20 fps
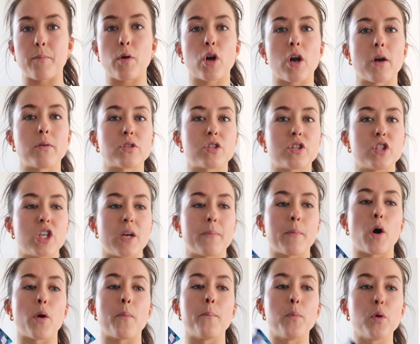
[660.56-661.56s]
not going to the gym
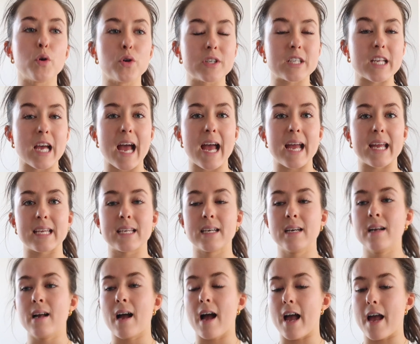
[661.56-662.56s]
on Monday
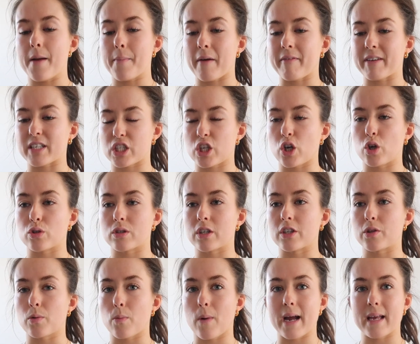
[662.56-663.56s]
um, I've actually
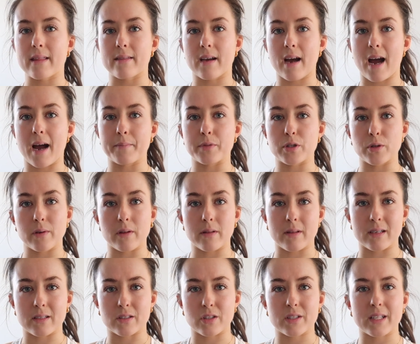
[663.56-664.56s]
altered the way that I'm doing
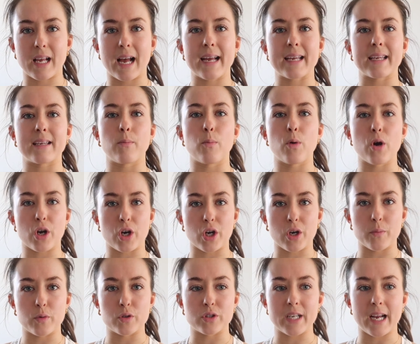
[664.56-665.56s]
things because I work on
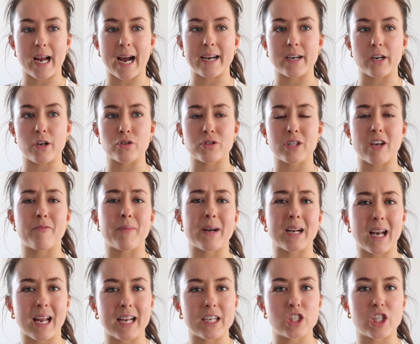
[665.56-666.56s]
a Monday and I always have my
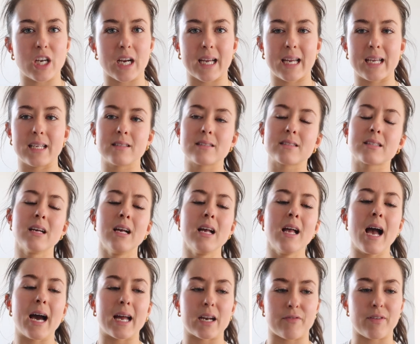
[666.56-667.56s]
client check-ins
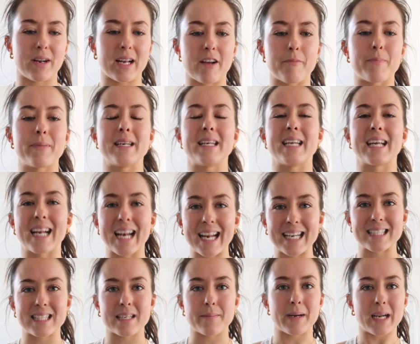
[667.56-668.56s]
and I feel like I've been
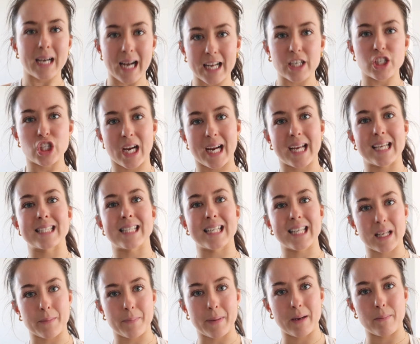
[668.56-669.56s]
neglecting my client check-ins a
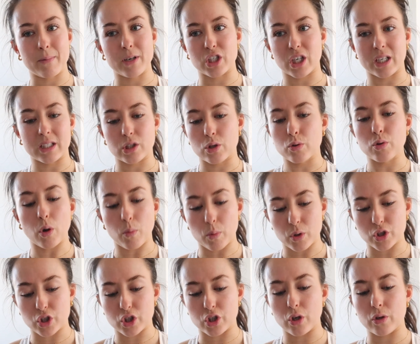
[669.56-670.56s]
little bit which I do not
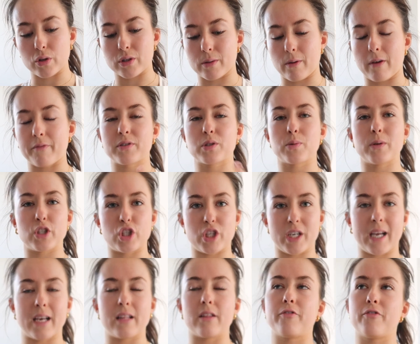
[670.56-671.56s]
want to do so I'm
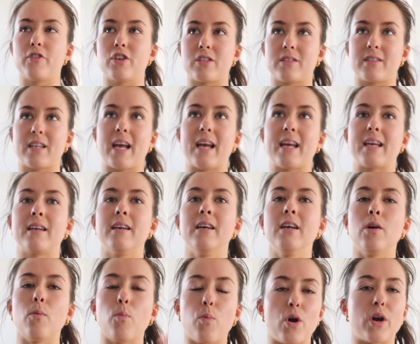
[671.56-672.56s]
switching in first day
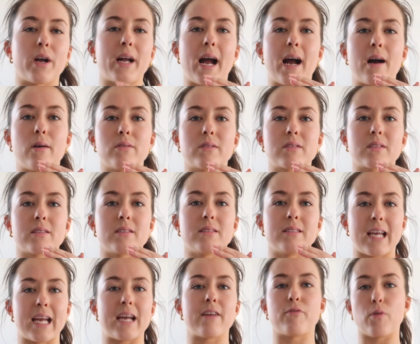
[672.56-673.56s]
workout
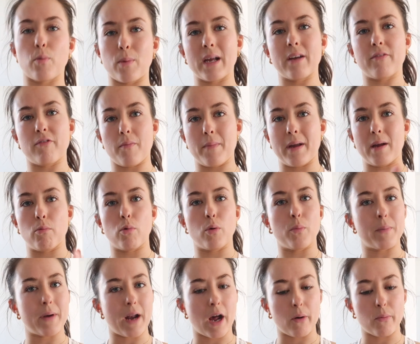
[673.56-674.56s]
day of the week for me
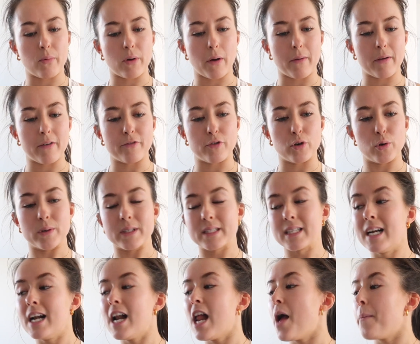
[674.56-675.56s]
will now going forward
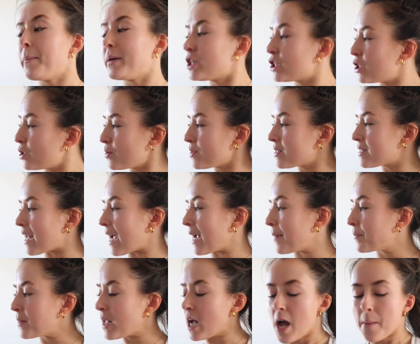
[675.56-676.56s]
be
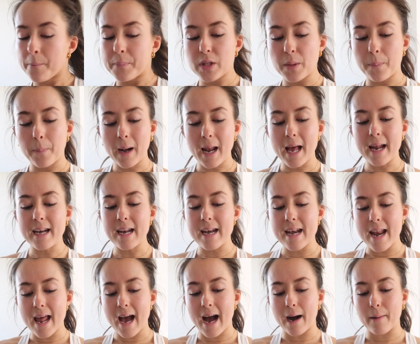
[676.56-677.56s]
Tuesday but the
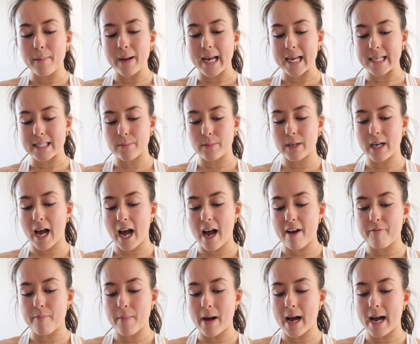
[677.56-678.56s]
plan now is I'm going to
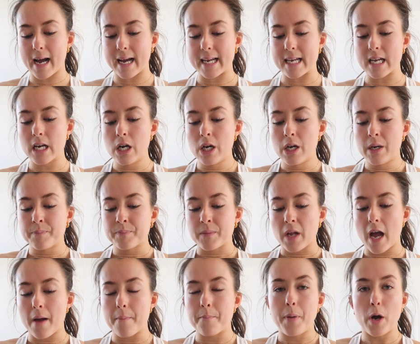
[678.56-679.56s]
have my
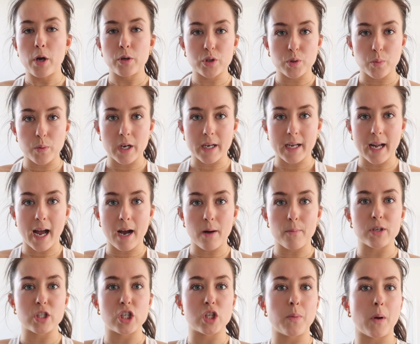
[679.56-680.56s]
um,
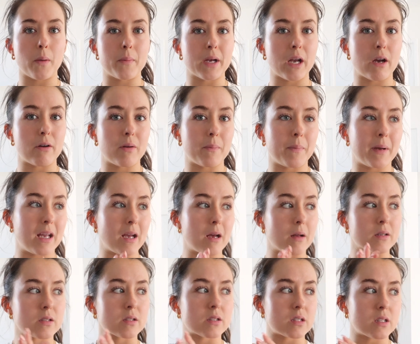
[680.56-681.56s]
post-workout which is probably going to be
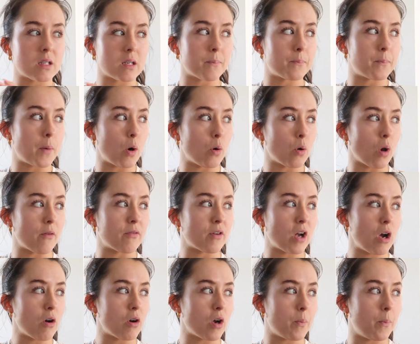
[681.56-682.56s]
a bowl of
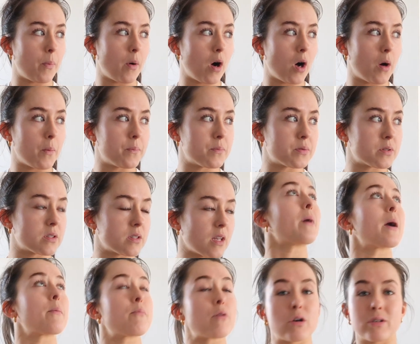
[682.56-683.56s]
Cocoa Pops,
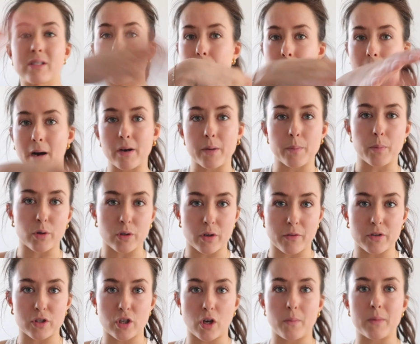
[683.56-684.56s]
my protein powder poured on
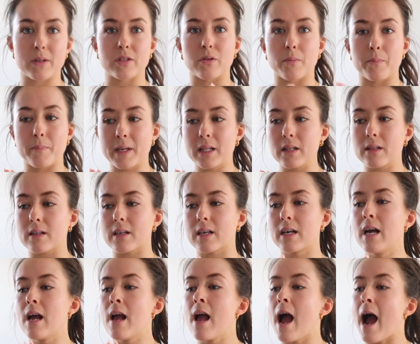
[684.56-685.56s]
the top with some milk,
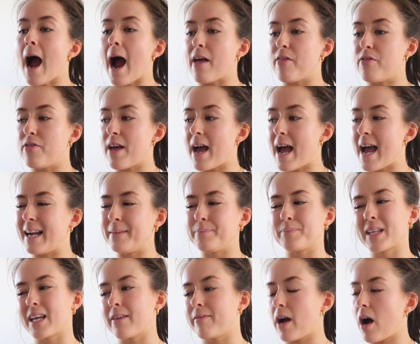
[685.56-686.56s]
and
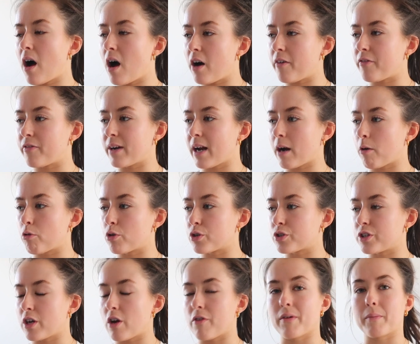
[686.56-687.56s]
then give it half an hour or
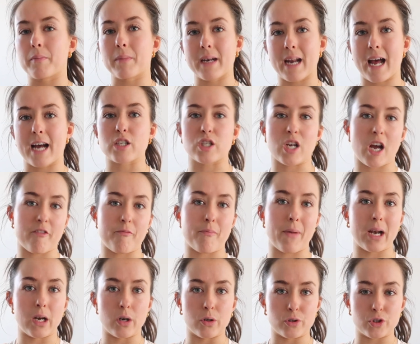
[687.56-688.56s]
so, then I'm gonna actually have
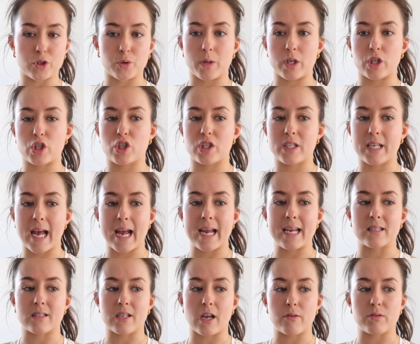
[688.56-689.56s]
my lunch, which
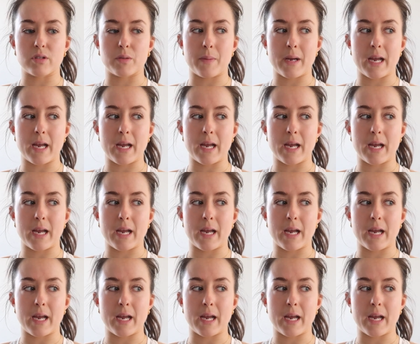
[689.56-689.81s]
today is going to